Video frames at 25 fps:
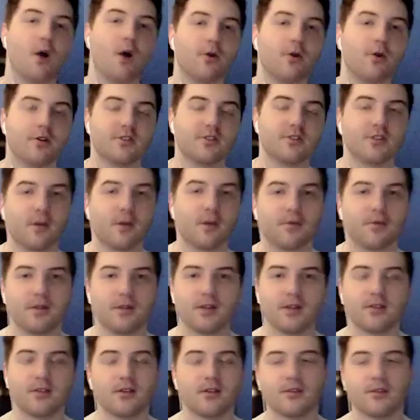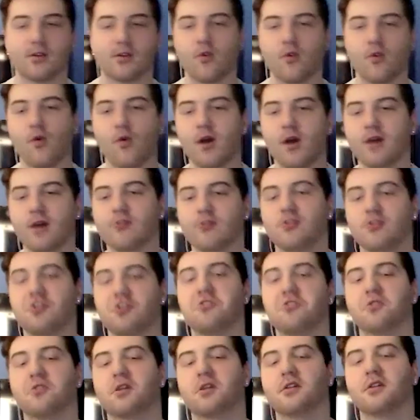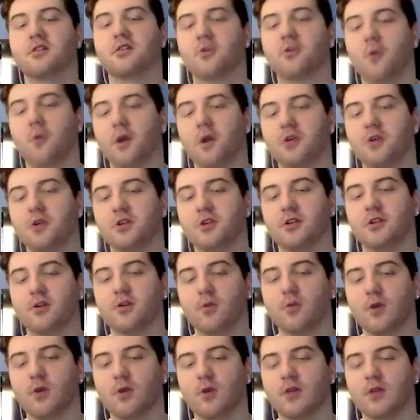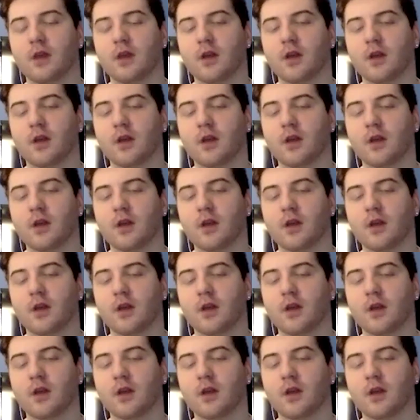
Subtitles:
or something that's on the quiz, and you look at the question on the quiz like,